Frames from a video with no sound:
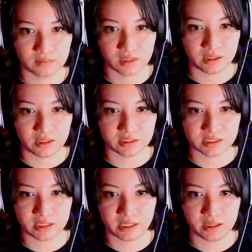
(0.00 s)
Okay, I
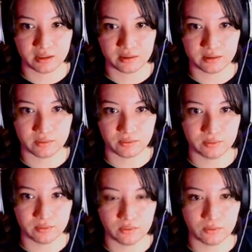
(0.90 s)
see that.
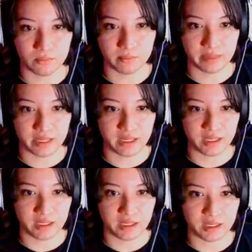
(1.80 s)
Oh,
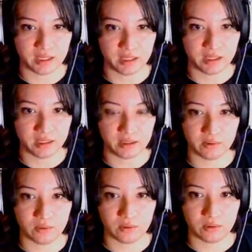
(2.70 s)
man.
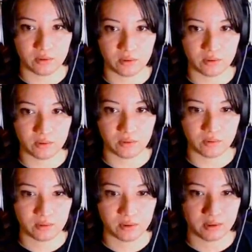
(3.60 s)
Oh.